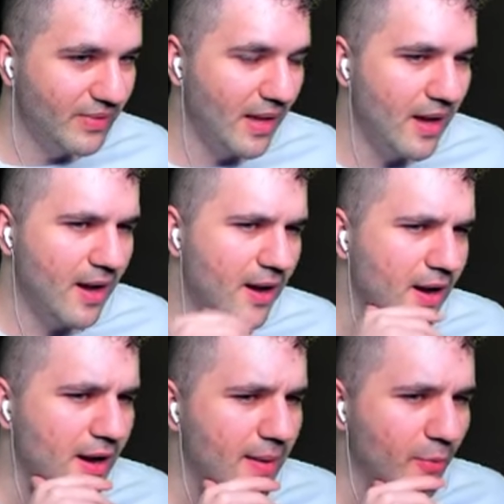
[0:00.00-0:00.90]

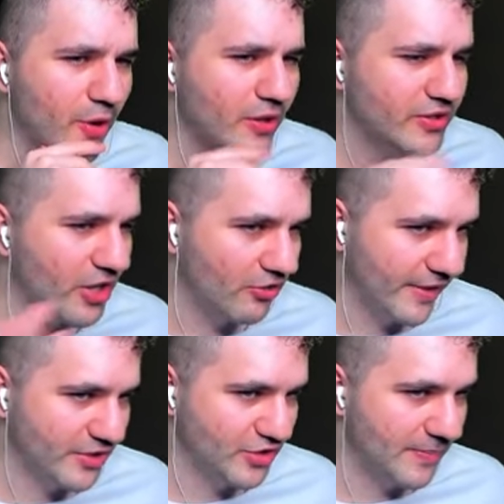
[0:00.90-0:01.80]
Um, we already did our
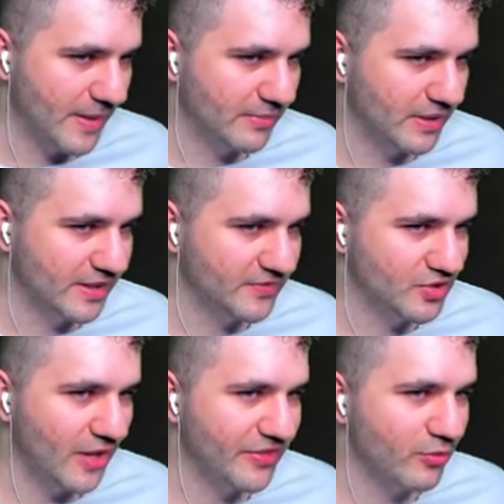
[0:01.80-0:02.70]
land drop, I believe, so
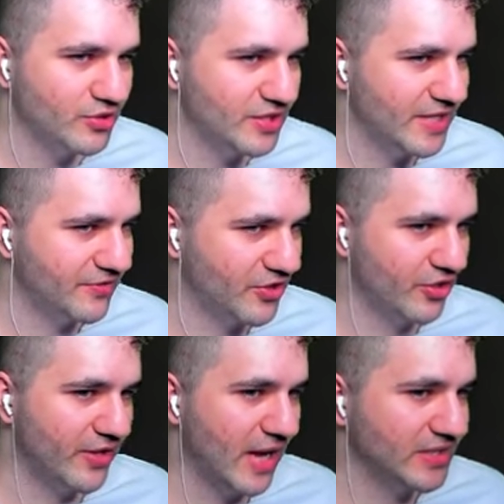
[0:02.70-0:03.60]
I think we're just going to take the
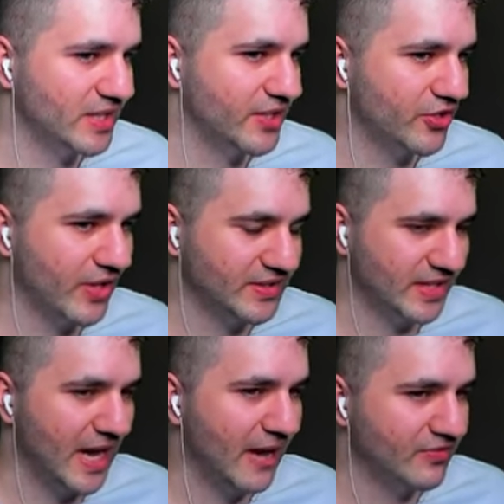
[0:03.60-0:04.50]
Curiosity. Curiosity
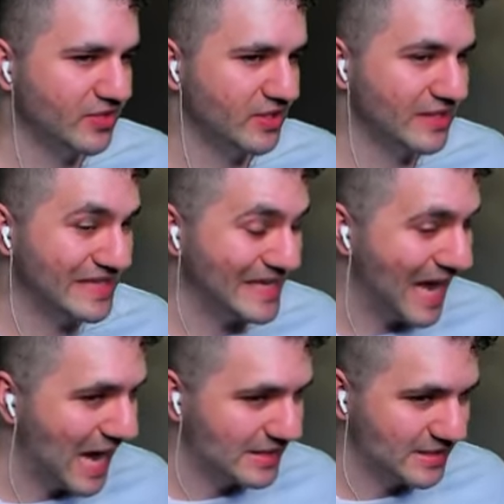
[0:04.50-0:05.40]
obviously does
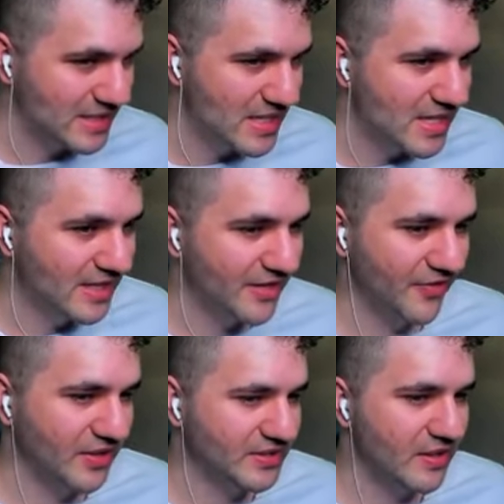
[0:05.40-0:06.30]
not give
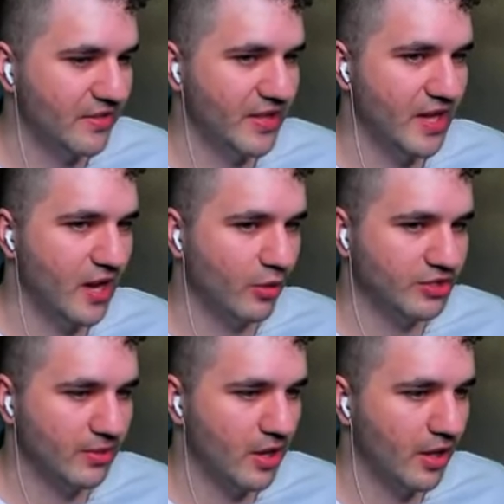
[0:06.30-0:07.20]
us the, uh,
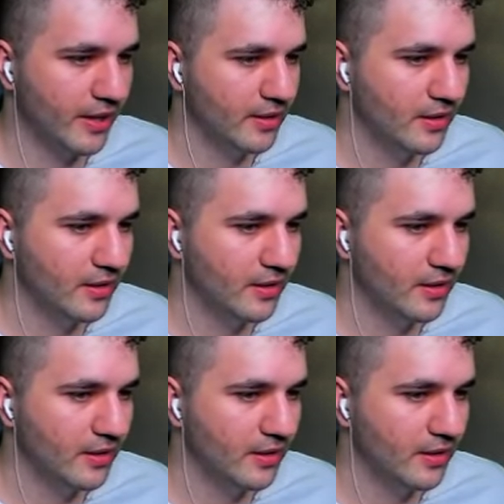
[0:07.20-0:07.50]
whatchamacallit,